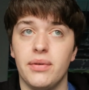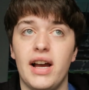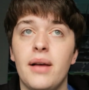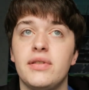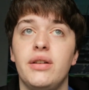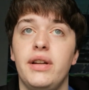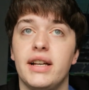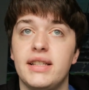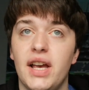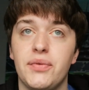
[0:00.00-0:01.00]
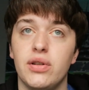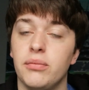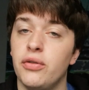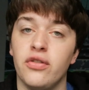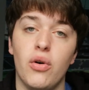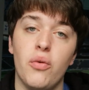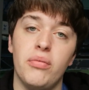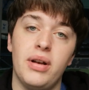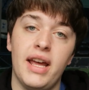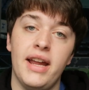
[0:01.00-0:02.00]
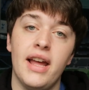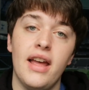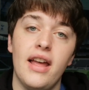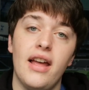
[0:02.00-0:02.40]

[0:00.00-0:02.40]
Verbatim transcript: were absolutely exceptional, both from open play,